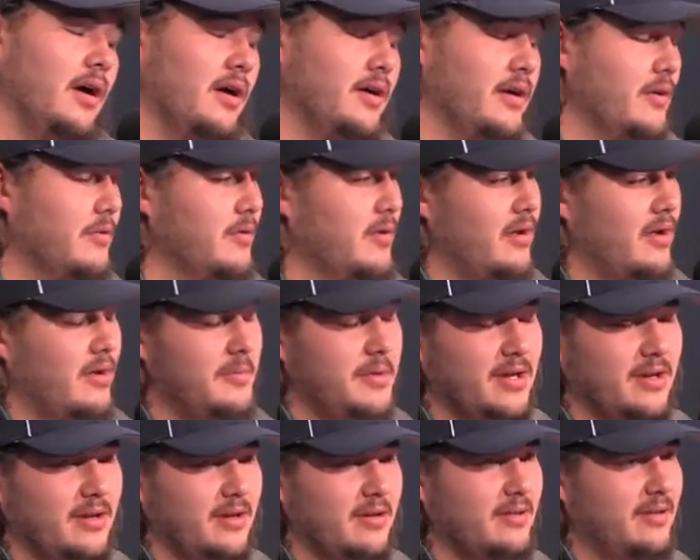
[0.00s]
Oh yeah, I
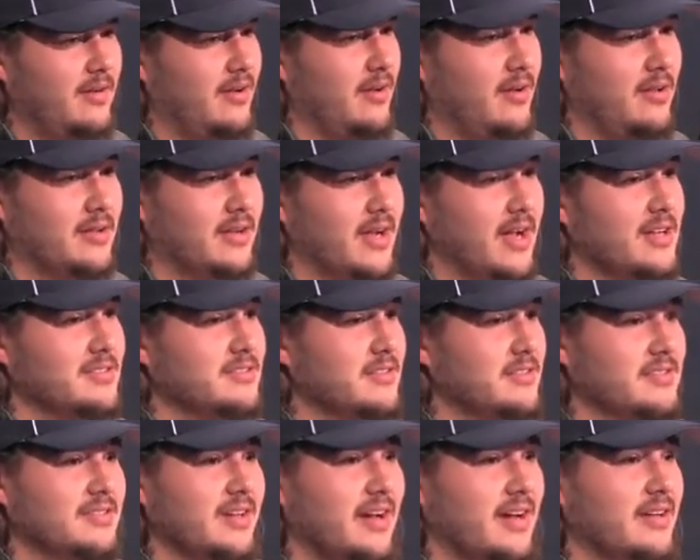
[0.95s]
mean, all the guys
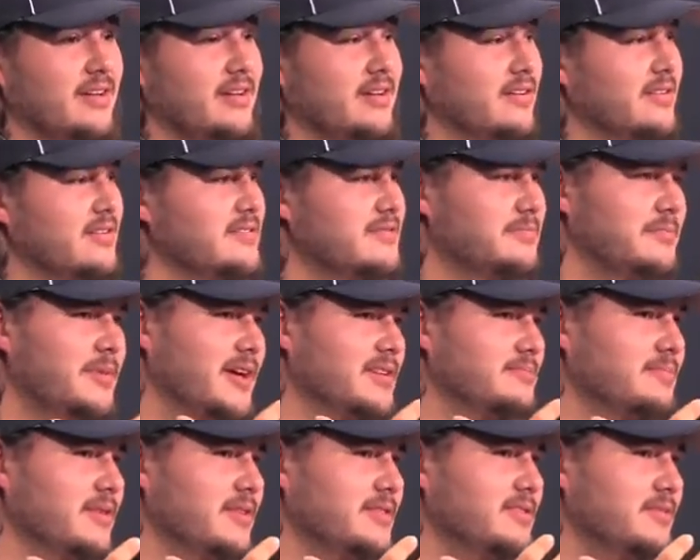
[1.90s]
are excited. You know, this is the
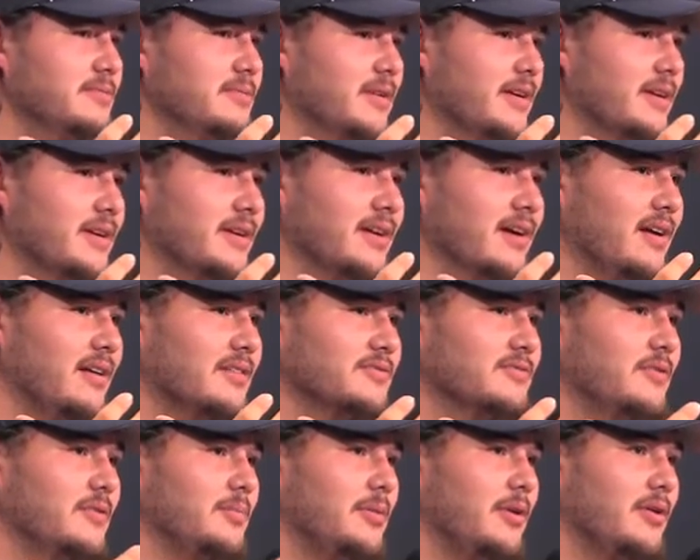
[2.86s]
best place to play in
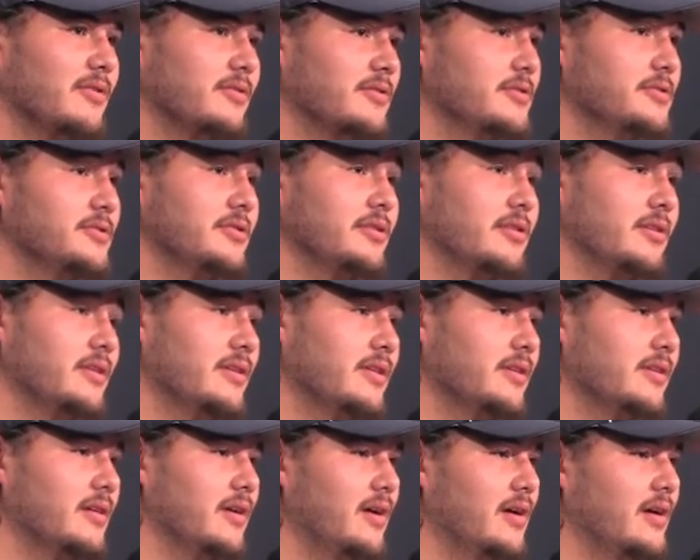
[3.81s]
college football for sure.
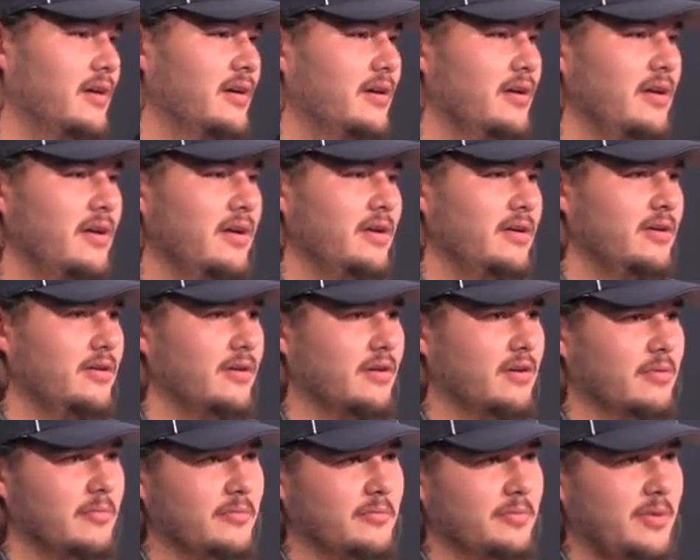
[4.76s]
And you know,
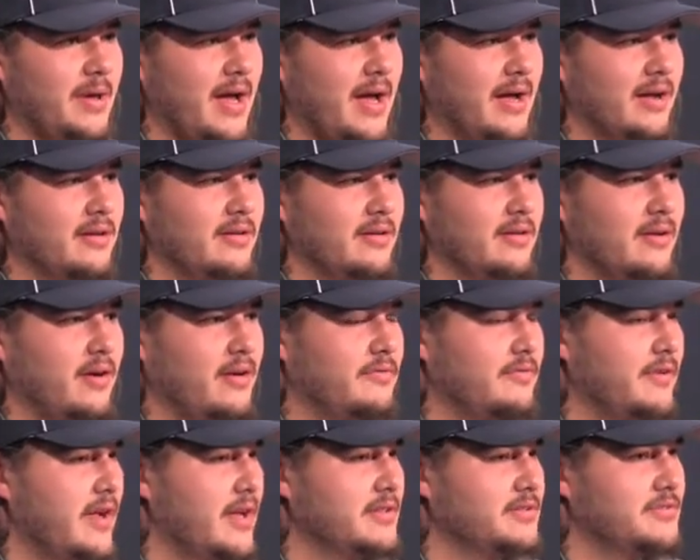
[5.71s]
coming back, you know, our
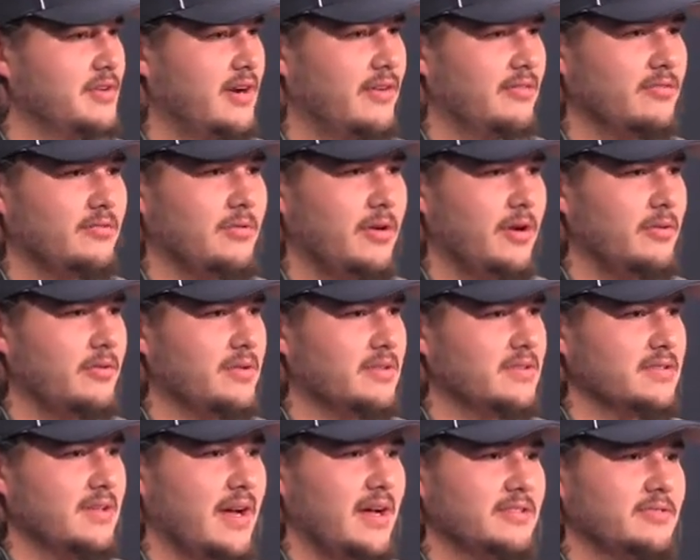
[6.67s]
fans traveled well
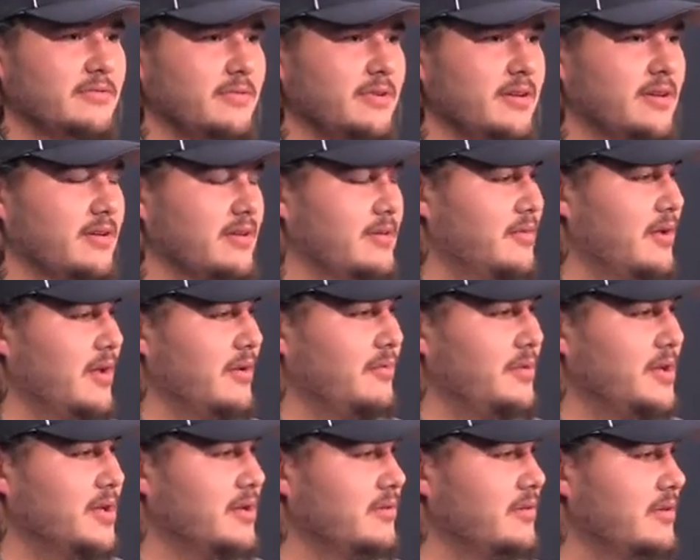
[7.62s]
this last week,
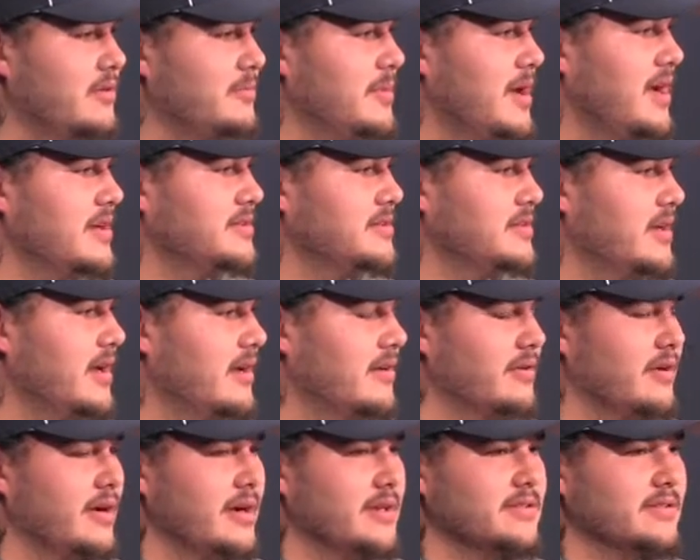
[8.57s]
and we can only imagine how
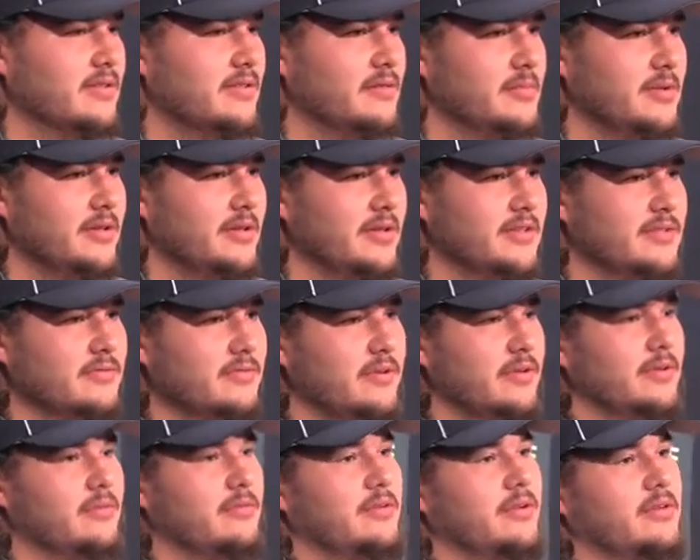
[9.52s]
great it's going to be this
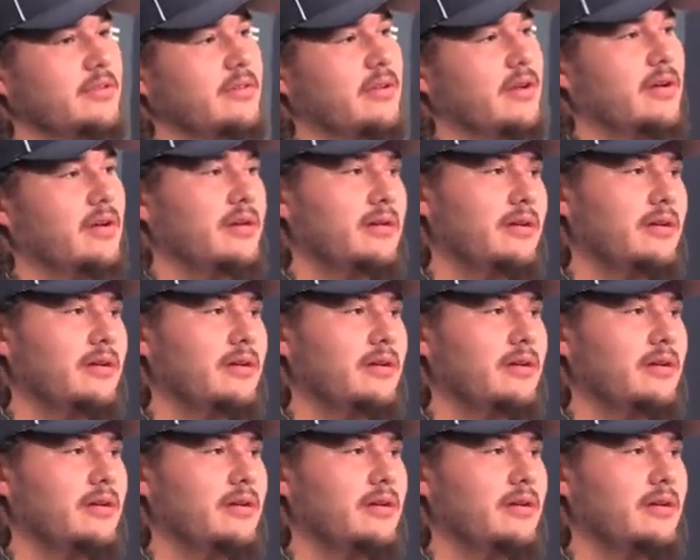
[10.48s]
week with